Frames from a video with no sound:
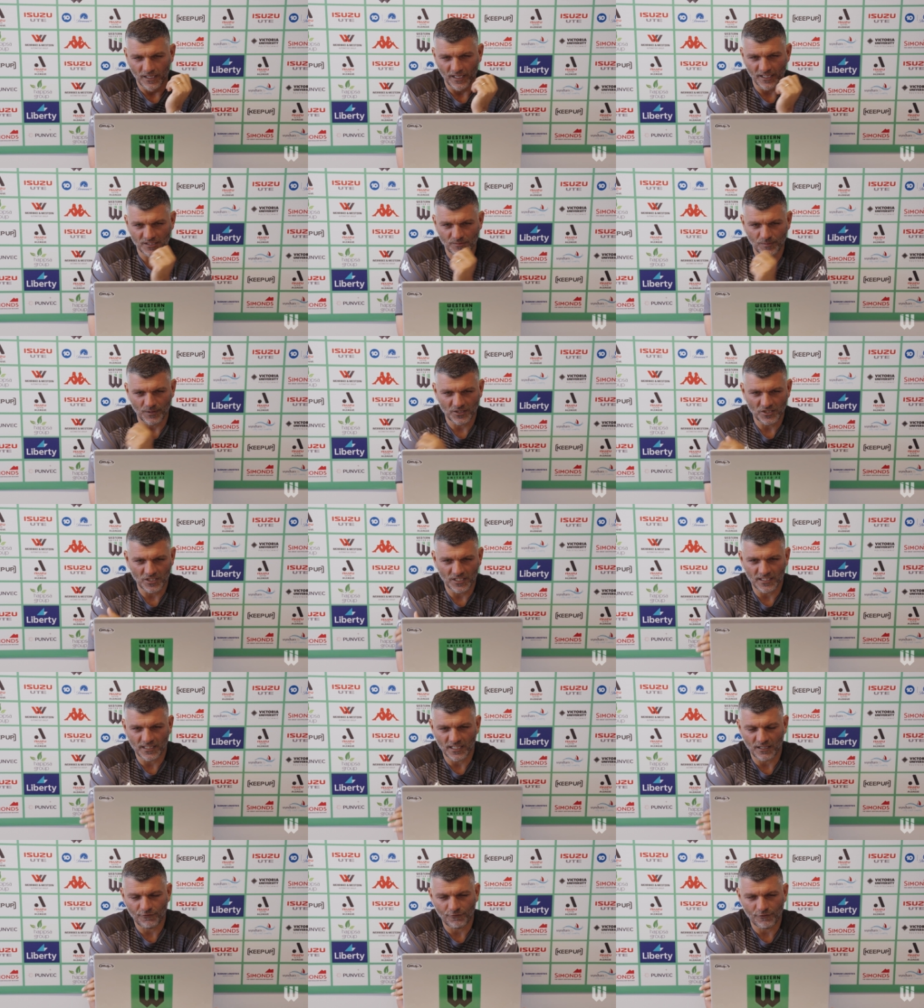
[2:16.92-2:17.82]

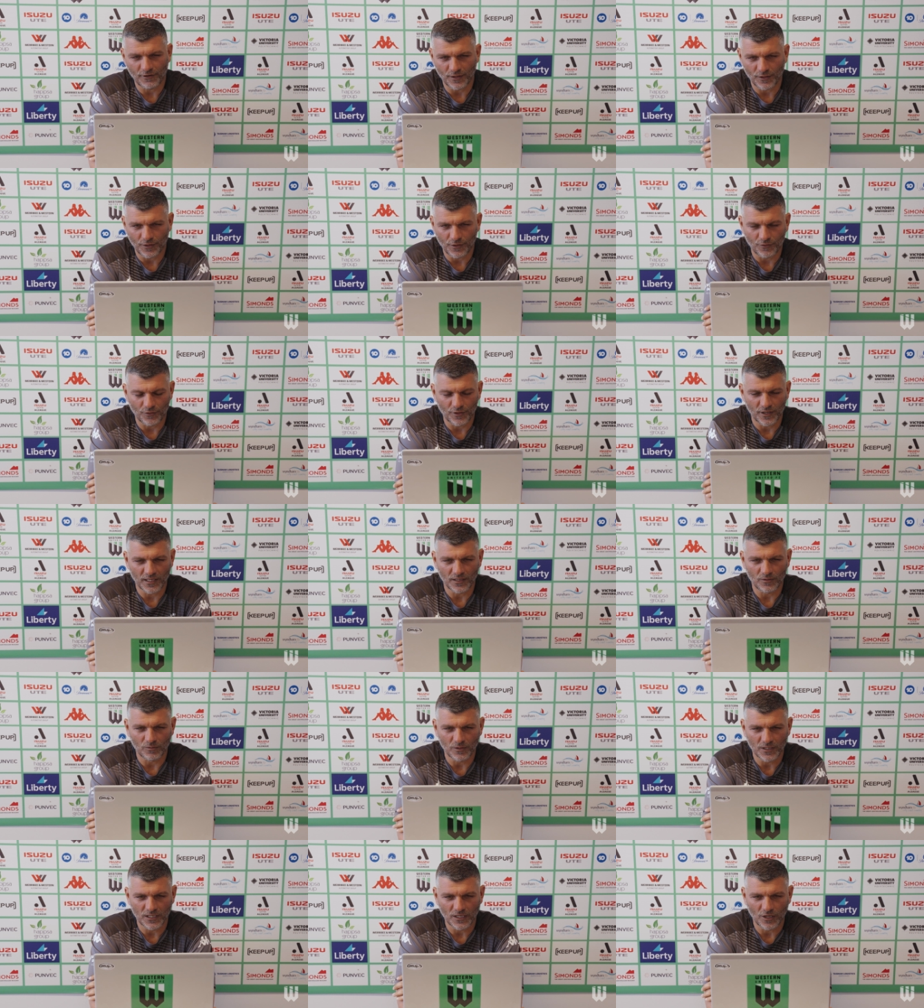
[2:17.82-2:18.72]
especially their front
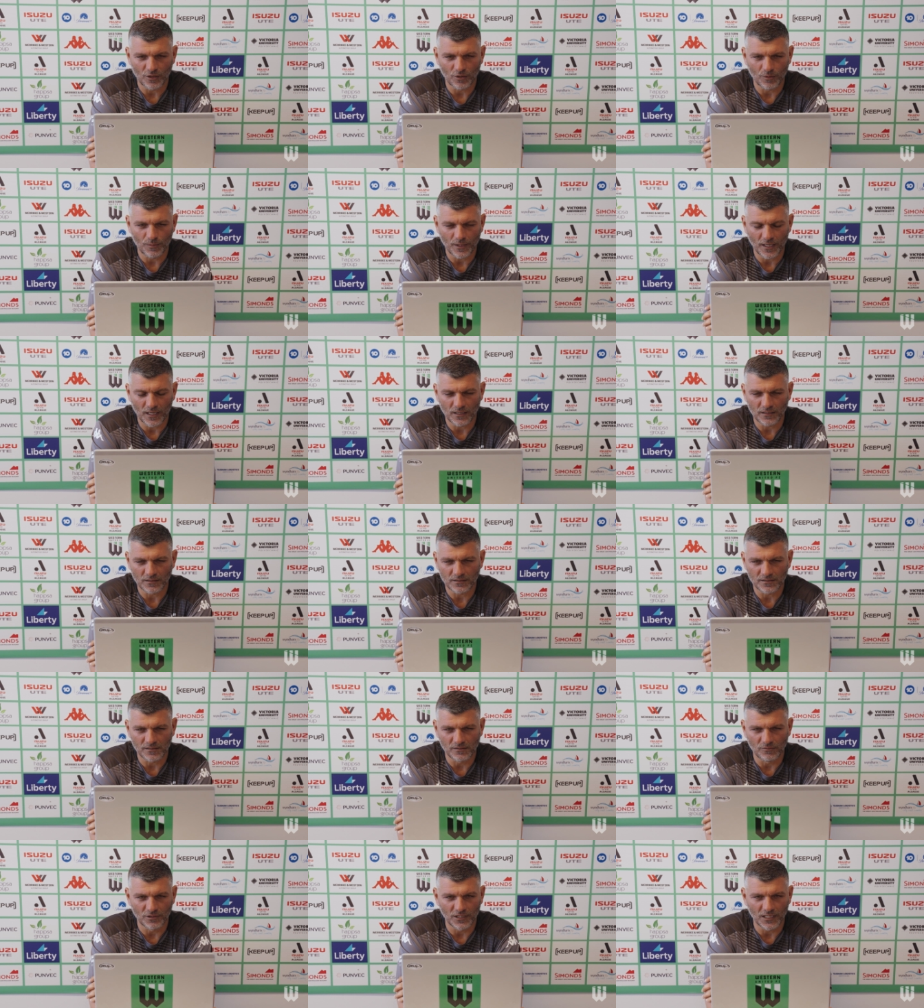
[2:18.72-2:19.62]
three, we know
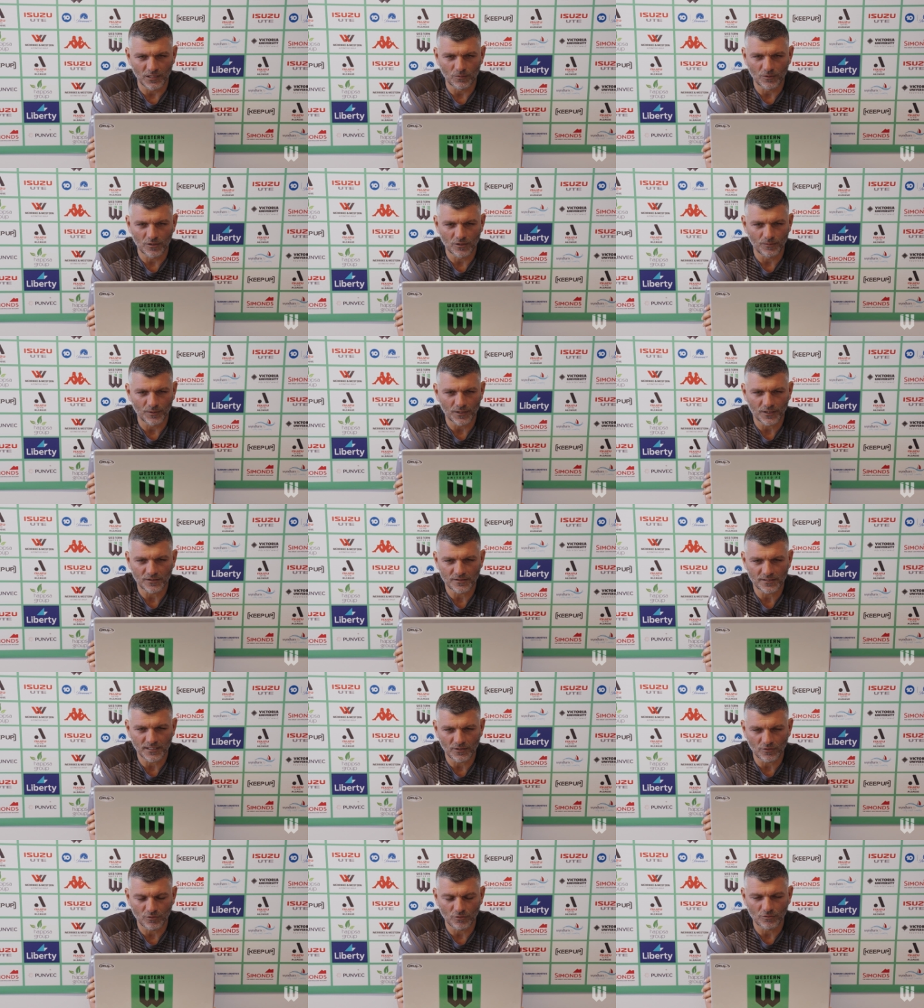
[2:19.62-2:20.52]
about really well
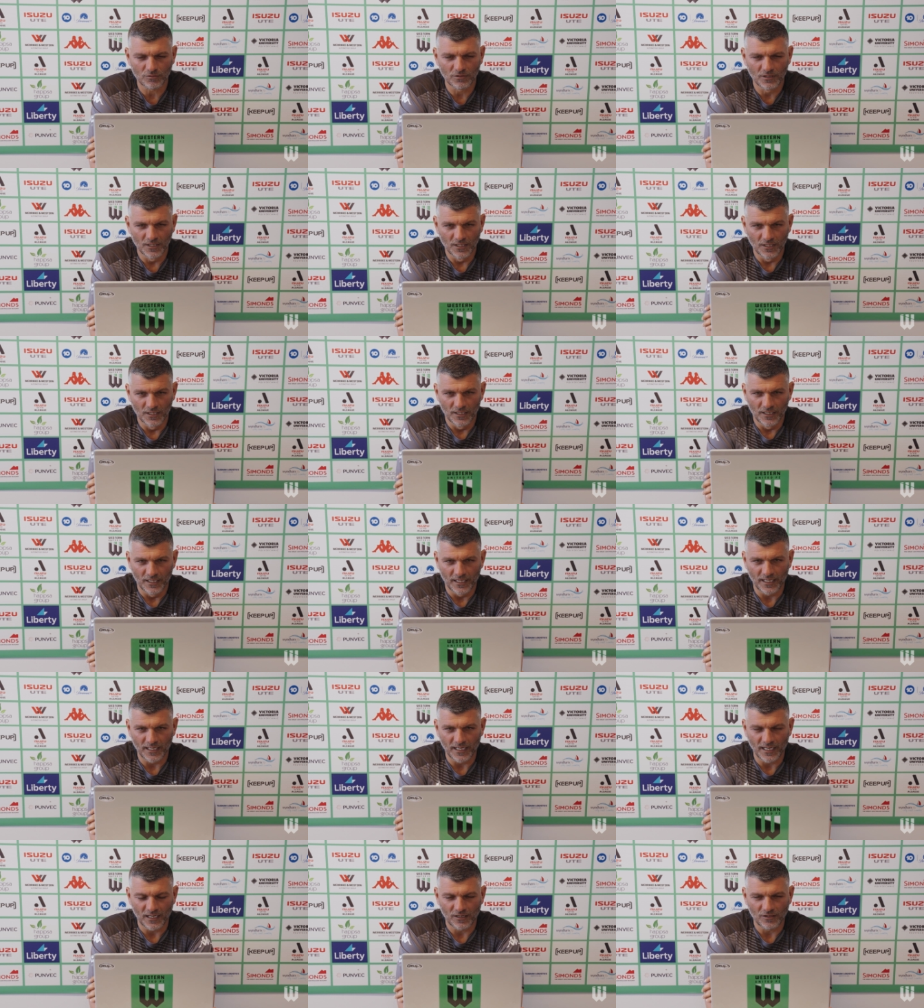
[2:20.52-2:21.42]
because they're all
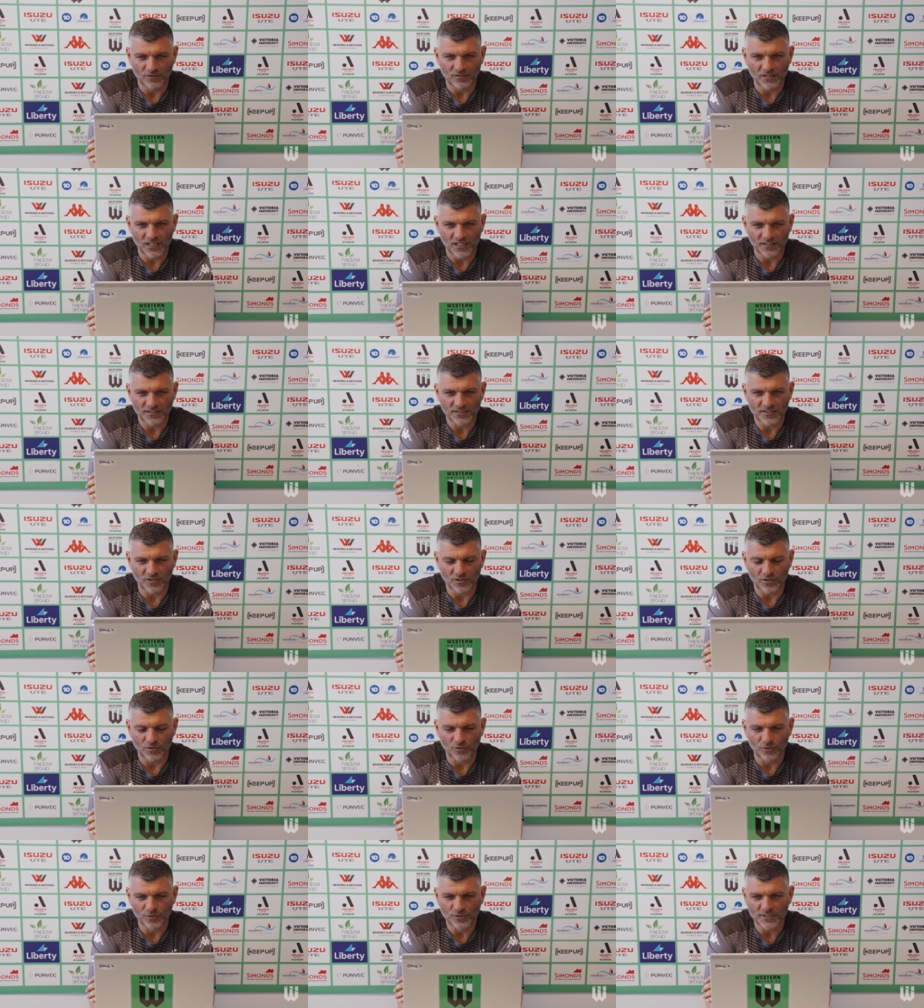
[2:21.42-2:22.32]
in our
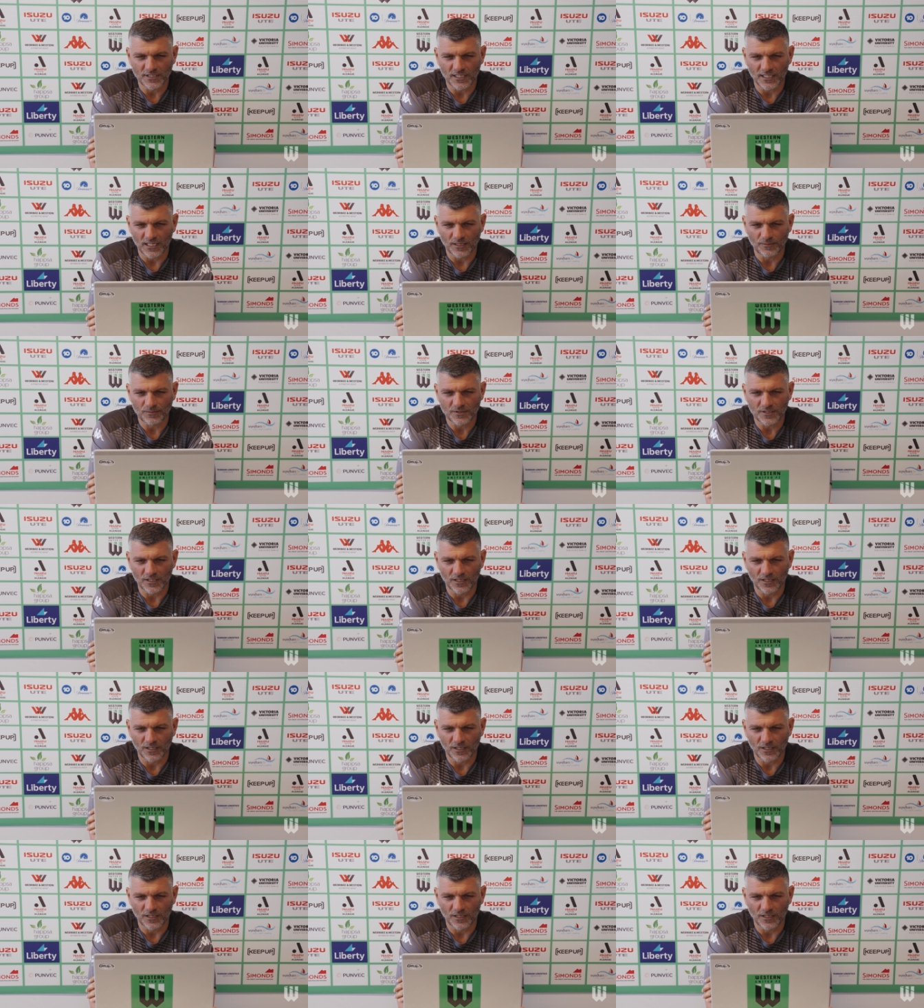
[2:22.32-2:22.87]
Socceroos setup.